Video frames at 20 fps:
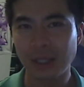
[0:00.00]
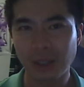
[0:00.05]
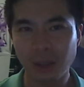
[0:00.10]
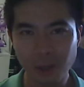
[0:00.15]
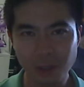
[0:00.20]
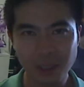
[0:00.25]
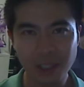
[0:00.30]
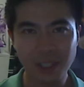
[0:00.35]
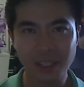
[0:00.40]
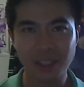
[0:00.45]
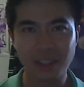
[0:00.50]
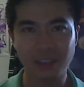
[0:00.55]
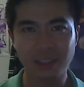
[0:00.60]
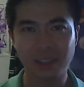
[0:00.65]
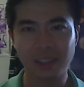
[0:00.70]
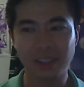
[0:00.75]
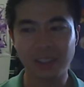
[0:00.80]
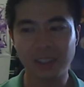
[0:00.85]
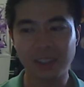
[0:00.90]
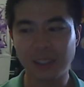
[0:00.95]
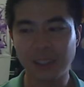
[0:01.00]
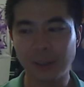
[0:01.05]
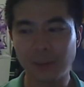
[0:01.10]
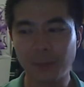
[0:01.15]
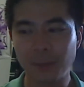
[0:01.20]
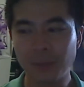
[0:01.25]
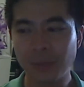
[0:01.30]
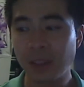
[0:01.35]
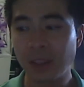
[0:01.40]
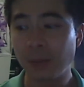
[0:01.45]
I'll chuck it on, and
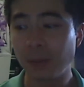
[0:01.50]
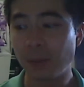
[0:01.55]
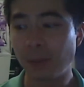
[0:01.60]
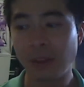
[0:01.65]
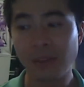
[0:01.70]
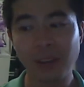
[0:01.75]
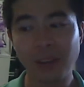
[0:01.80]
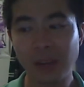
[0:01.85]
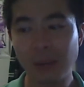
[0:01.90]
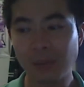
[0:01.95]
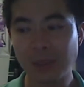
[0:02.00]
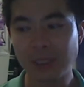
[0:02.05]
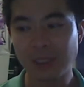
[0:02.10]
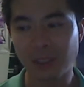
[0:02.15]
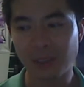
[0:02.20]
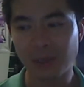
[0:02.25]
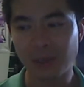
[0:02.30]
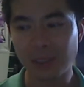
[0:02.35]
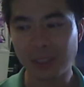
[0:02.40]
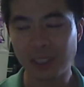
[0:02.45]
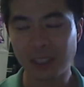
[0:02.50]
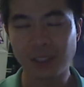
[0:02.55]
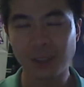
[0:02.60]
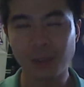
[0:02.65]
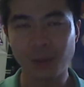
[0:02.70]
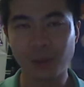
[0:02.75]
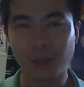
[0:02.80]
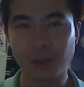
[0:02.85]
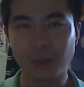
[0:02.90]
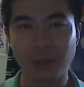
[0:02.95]
my family's gotten really
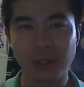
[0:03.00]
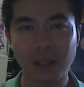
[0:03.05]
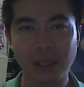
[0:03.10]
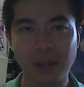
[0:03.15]
into it as well.